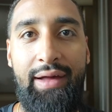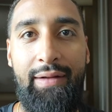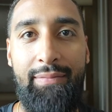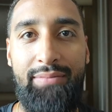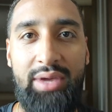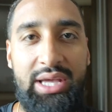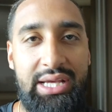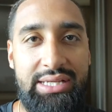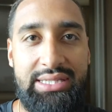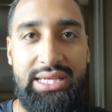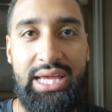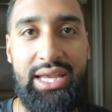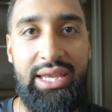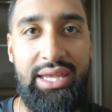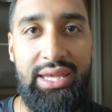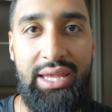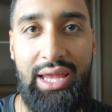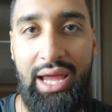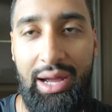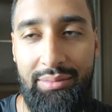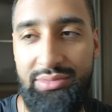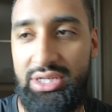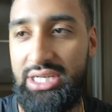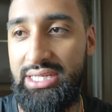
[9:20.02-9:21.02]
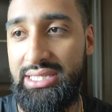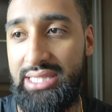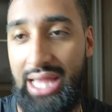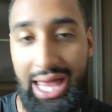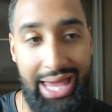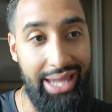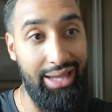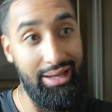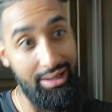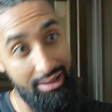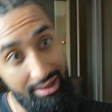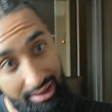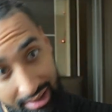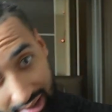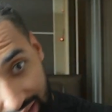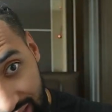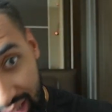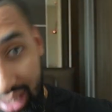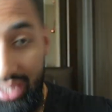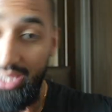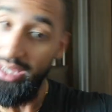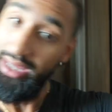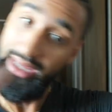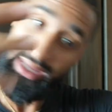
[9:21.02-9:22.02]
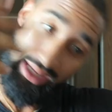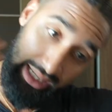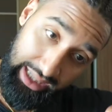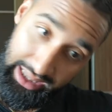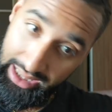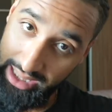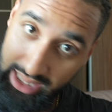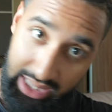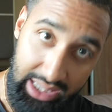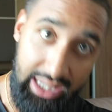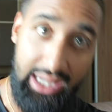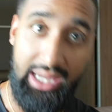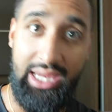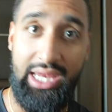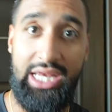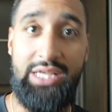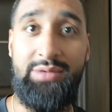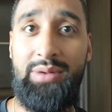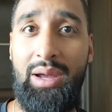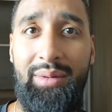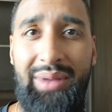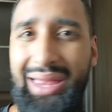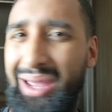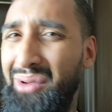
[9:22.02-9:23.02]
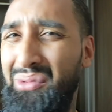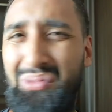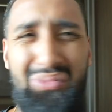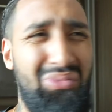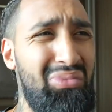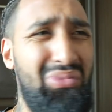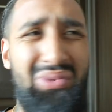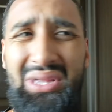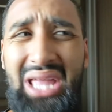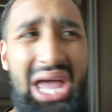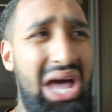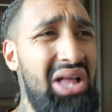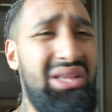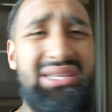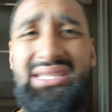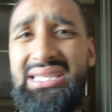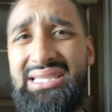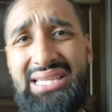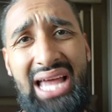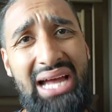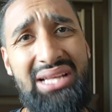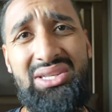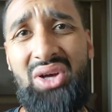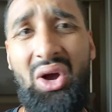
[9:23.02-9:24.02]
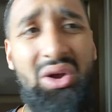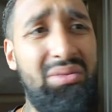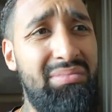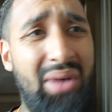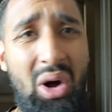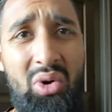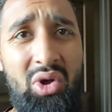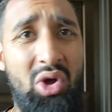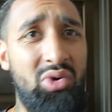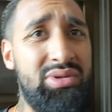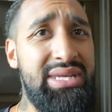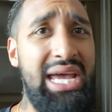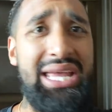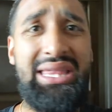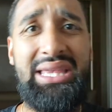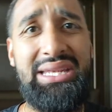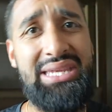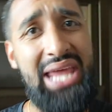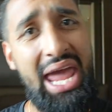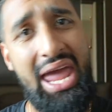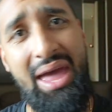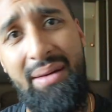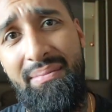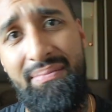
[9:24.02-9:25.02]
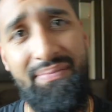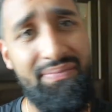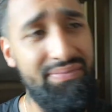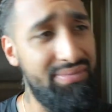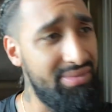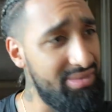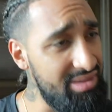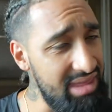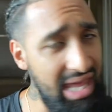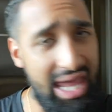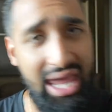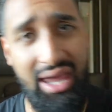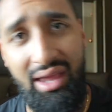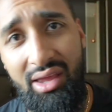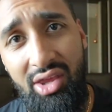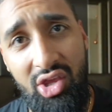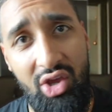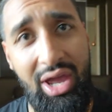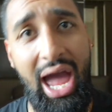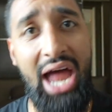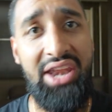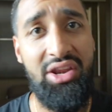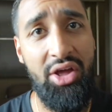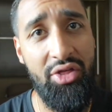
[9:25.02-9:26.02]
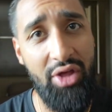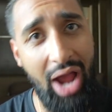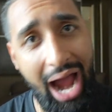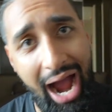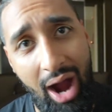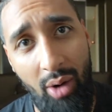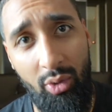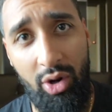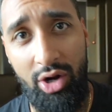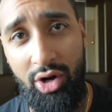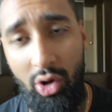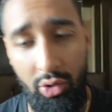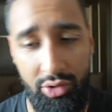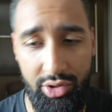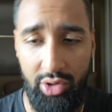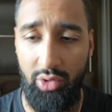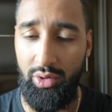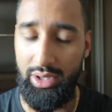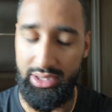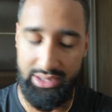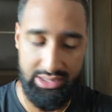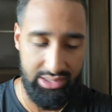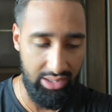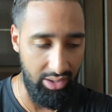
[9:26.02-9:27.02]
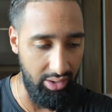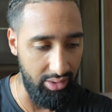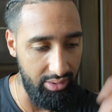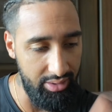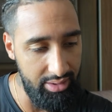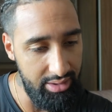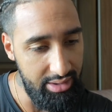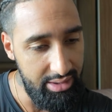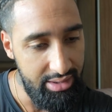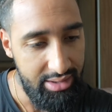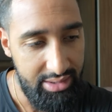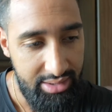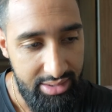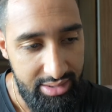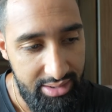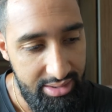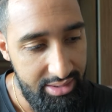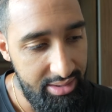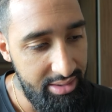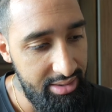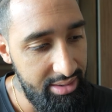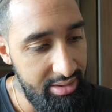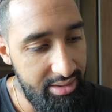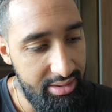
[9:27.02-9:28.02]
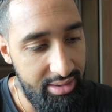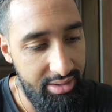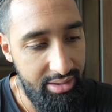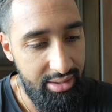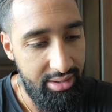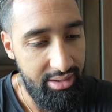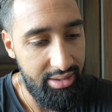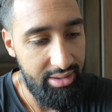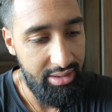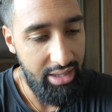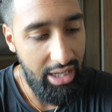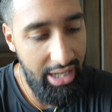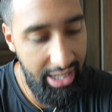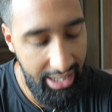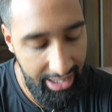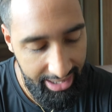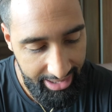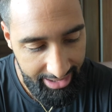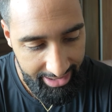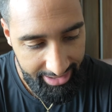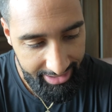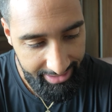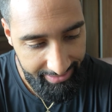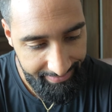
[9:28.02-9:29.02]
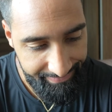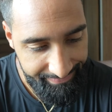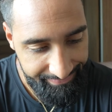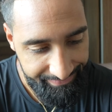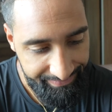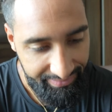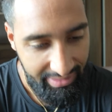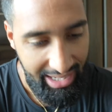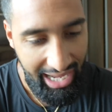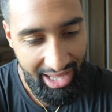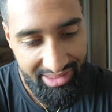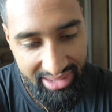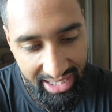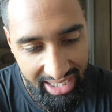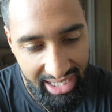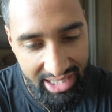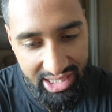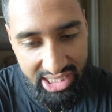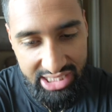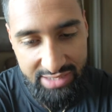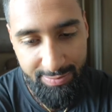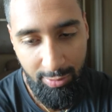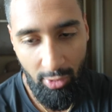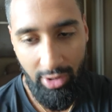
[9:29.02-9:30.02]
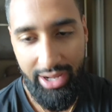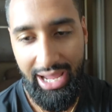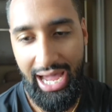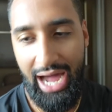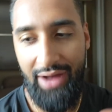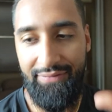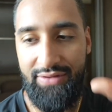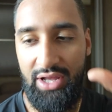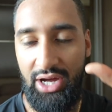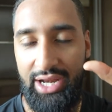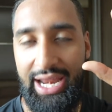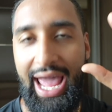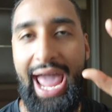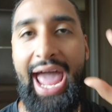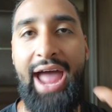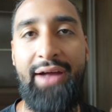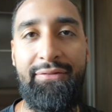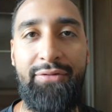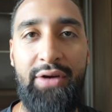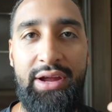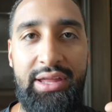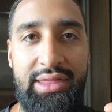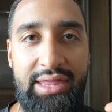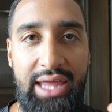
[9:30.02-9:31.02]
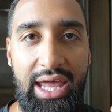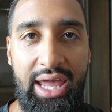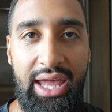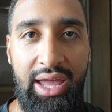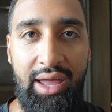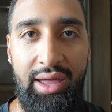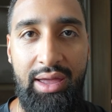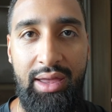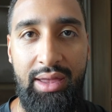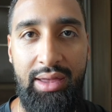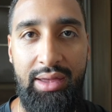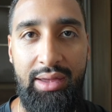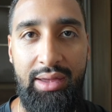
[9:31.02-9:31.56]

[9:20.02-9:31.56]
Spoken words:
because then I'm just like, and he's probably like, what the hell is this guy talking about? Go take the damn thing. You got another hour, go do it. So I think at this point I've done everything